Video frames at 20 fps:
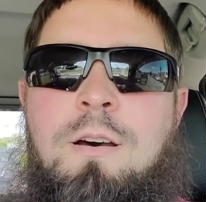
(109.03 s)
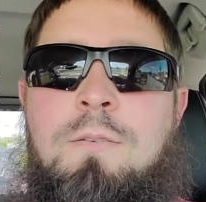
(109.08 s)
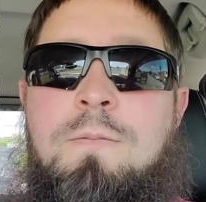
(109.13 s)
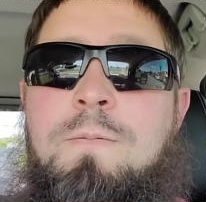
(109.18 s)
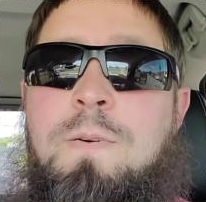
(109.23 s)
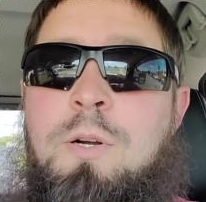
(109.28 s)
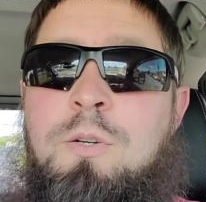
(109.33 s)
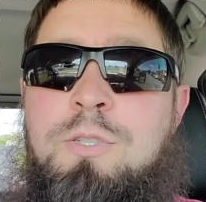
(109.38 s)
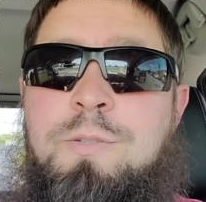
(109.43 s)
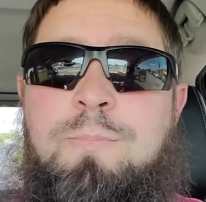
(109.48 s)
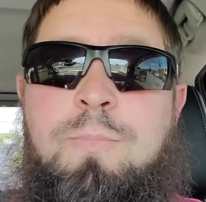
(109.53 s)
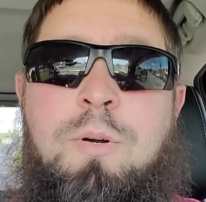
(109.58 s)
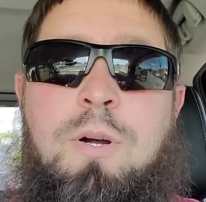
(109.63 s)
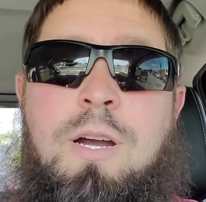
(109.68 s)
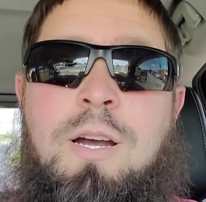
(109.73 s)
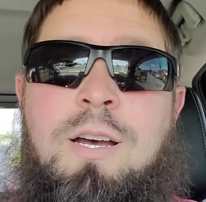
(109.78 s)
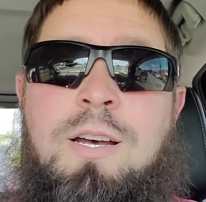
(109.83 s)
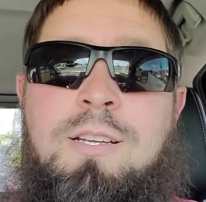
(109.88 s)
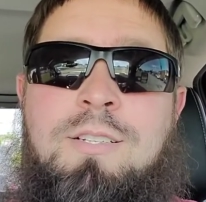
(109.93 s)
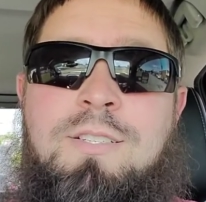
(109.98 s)
First
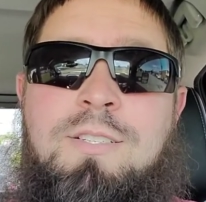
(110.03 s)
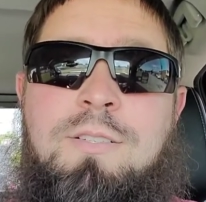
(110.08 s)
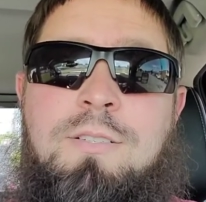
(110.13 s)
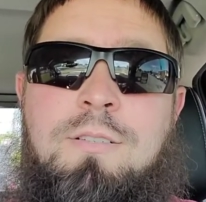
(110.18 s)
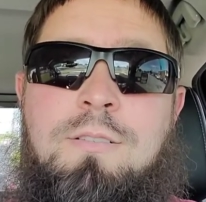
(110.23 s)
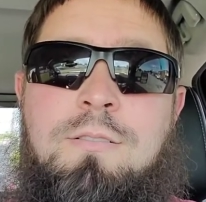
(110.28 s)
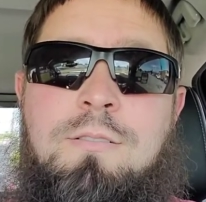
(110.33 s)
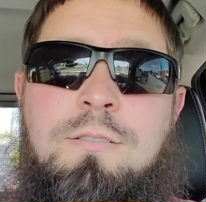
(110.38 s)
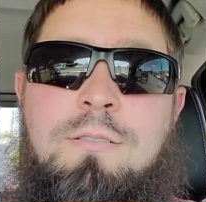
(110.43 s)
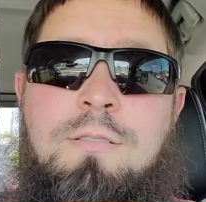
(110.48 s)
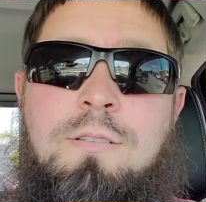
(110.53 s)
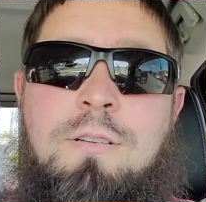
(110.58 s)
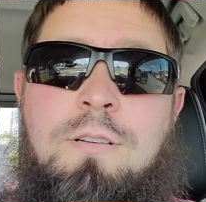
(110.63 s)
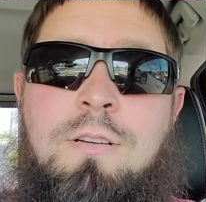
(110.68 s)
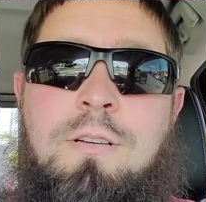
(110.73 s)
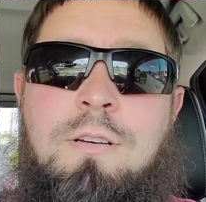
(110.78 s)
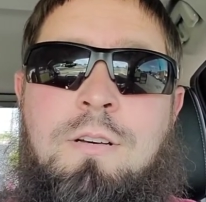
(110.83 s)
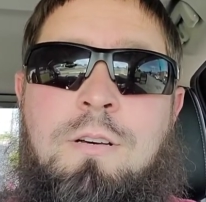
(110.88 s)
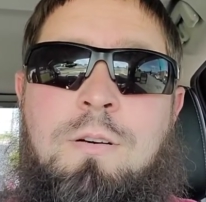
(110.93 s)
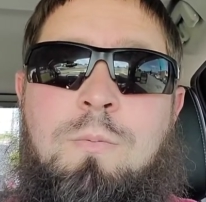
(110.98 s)
prize
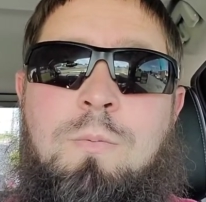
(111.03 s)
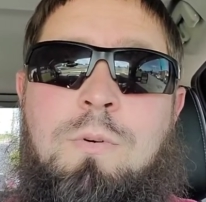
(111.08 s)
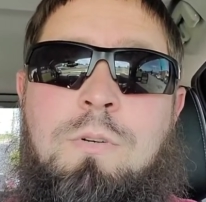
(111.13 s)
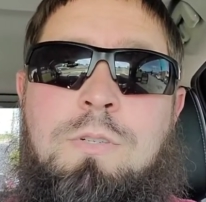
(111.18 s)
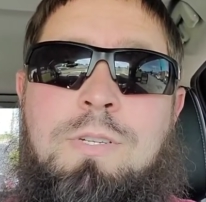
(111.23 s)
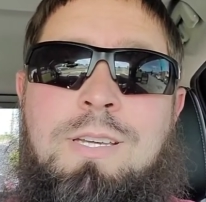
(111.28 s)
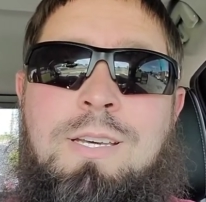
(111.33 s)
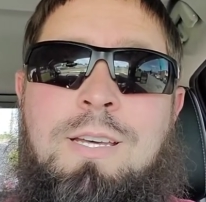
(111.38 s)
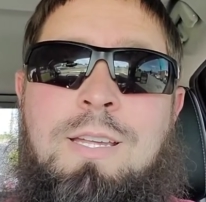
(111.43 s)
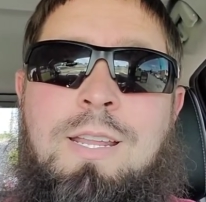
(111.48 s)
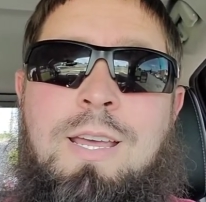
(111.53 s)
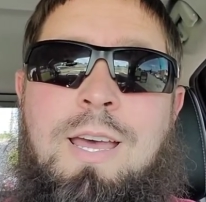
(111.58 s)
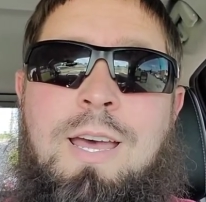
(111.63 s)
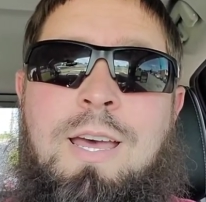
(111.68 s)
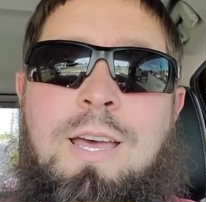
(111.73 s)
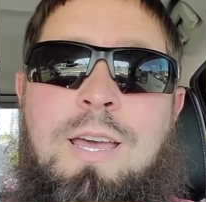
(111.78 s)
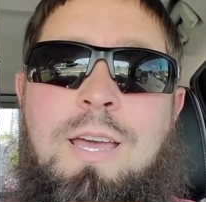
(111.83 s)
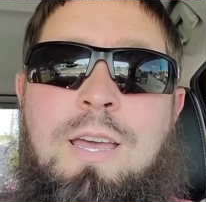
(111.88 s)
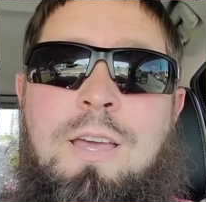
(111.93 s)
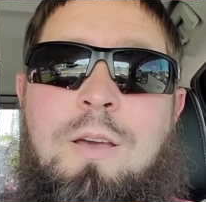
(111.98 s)
will get
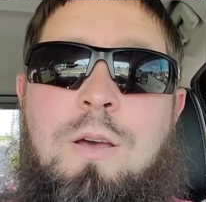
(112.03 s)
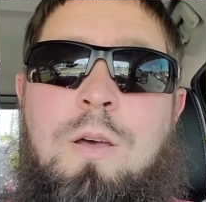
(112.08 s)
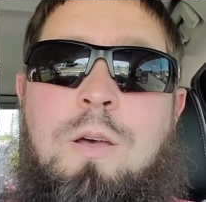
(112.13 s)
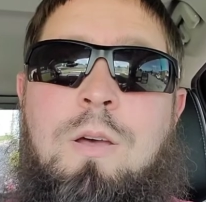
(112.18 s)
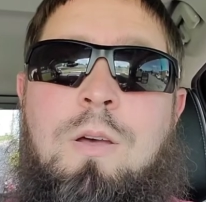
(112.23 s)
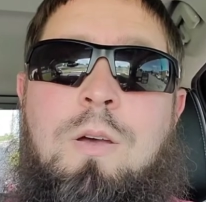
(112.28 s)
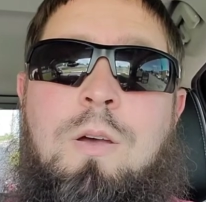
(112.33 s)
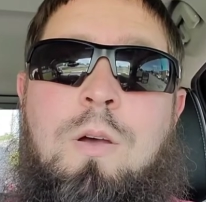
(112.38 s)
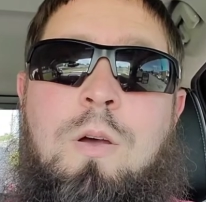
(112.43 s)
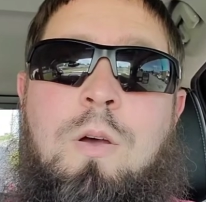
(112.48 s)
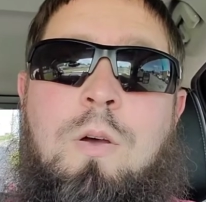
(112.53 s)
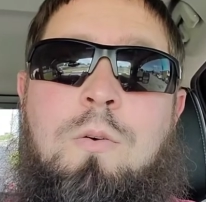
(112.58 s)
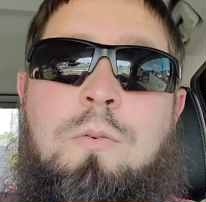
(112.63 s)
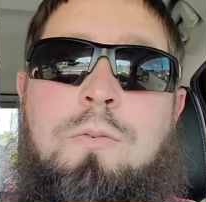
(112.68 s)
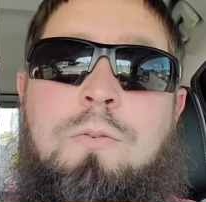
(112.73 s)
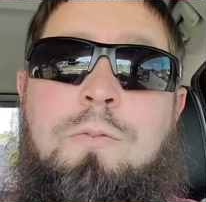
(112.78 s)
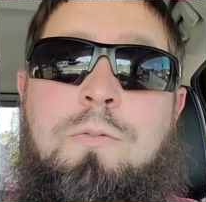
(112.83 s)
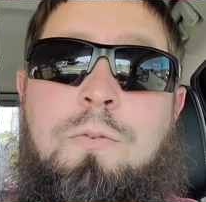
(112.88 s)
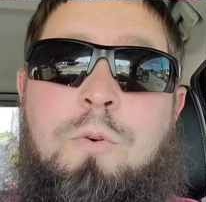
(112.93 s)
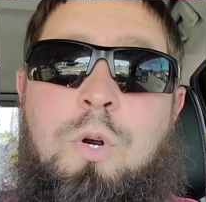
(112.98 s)
a
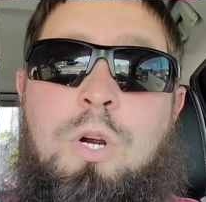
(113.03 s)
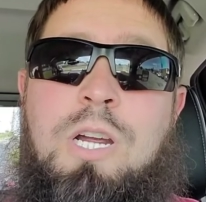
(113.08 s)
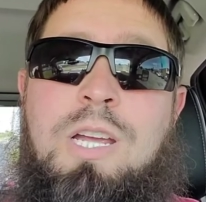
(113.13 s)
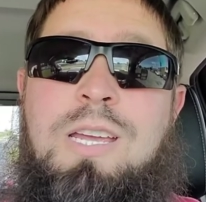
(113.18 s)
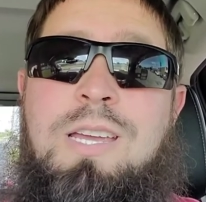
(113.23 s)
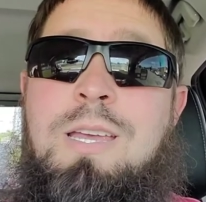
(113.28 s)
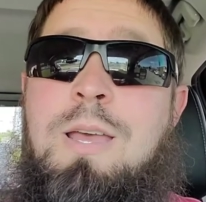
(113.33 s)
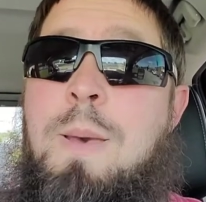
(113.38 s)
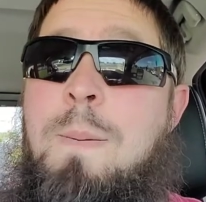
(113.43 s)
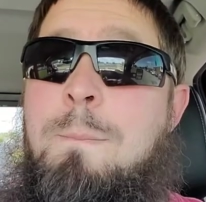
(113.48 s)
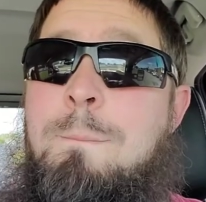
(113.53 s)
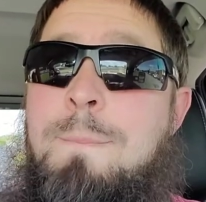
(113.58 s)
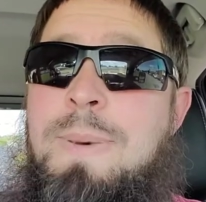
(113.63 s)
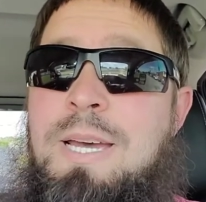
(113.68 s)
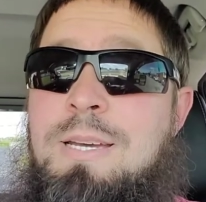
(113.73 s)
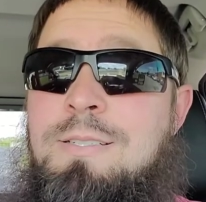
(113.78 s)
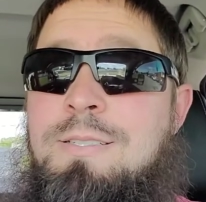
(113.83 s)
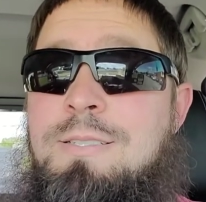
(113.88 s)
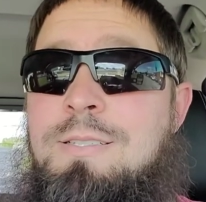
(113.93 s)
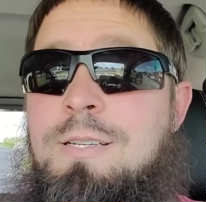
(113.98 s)
free
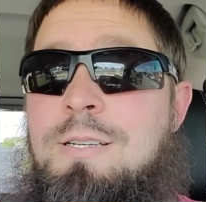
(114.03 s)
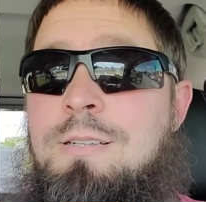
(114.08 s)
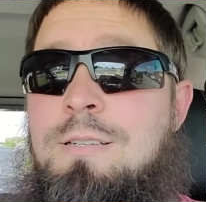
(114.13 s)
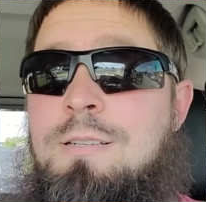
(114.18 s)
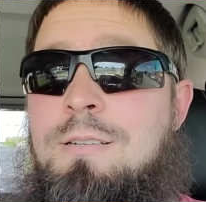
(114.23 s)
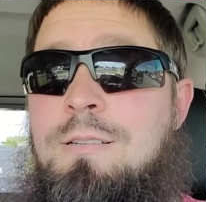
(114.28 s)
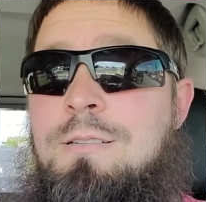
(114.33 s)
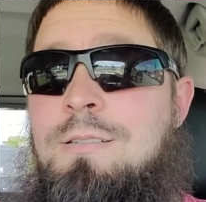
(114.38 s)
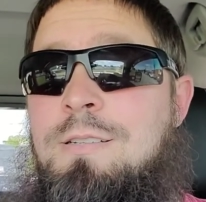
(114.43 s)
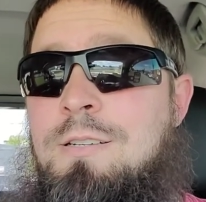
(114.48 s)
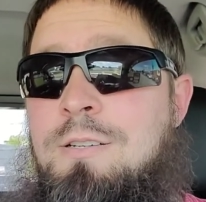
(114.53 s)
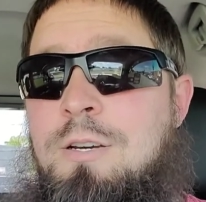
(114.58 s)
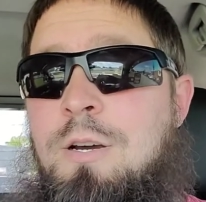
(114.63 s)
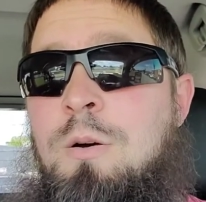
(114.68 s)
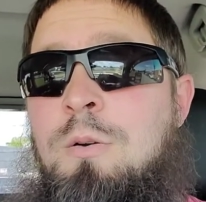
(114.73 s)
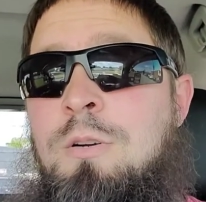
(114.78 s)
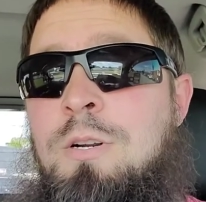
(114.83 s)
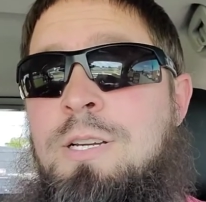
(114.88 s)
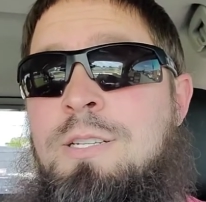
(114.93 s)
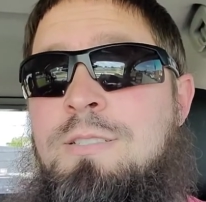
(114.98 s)
basic
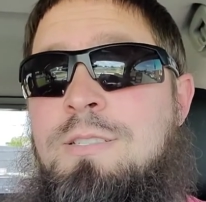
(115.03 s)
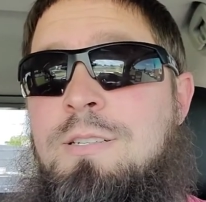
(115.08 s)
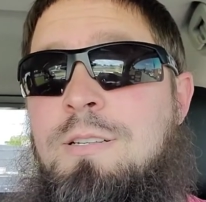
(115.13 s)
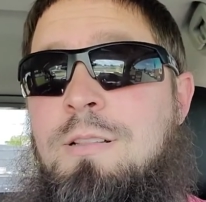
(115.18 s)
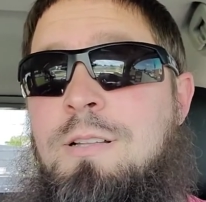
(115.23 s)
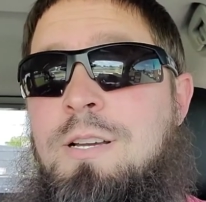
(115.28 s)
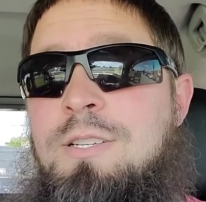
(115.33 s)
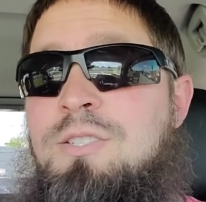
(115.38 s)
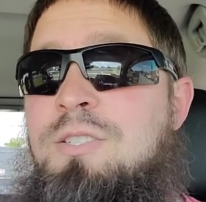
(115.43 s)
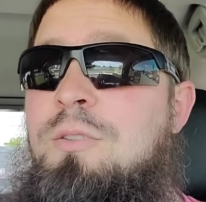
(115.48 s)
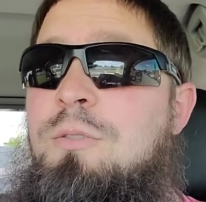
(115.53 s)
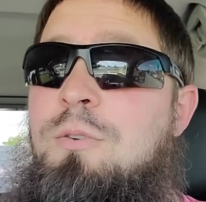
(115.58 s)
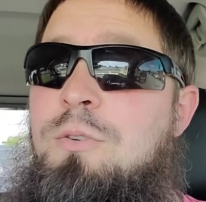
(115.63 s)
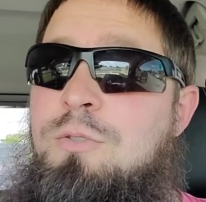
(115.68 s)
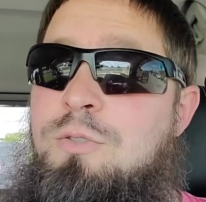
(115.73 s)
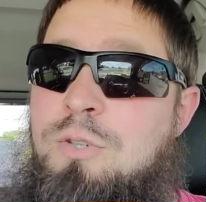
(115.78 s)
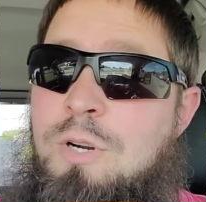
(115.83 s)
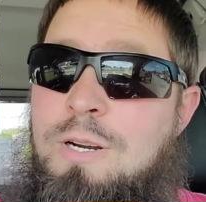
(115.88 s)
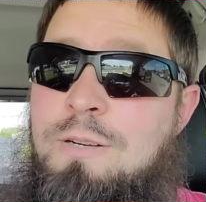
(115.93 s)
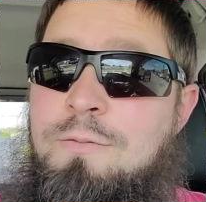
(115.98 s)
decoder installation through
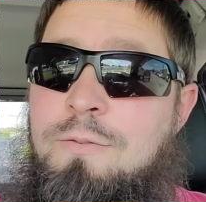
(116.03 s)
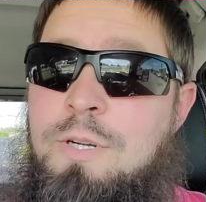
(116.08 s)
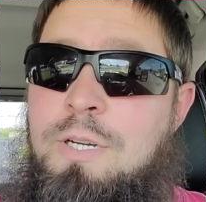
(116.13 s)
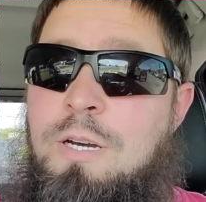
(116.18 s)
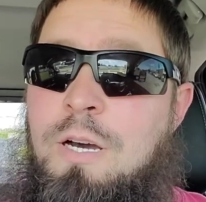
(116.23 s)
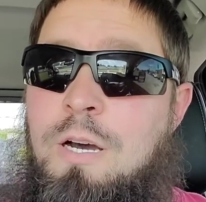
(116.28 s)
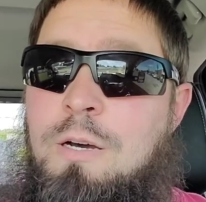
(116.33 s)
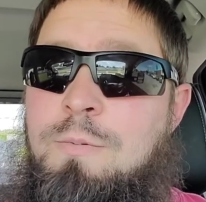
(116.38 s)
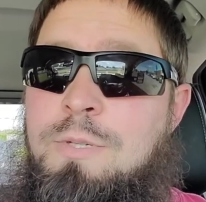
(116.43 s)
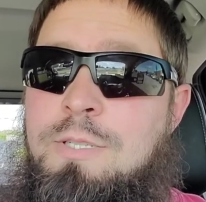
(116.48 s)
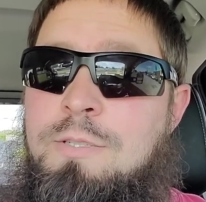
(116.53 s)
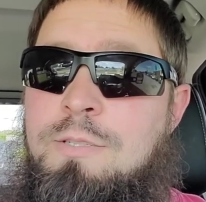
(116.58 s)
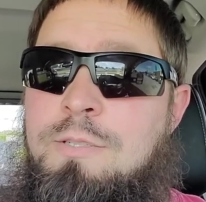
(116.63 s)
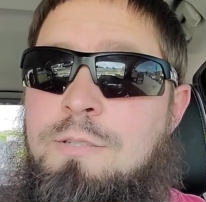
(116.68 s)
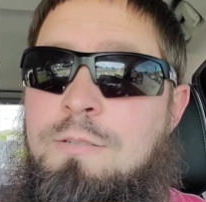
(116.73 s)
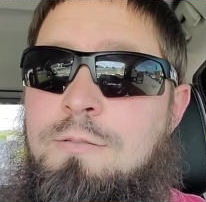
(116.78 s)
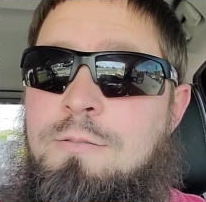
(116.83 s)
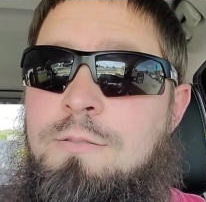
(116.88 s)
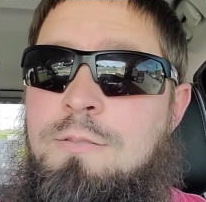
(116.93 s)
Train Freak Hobbies,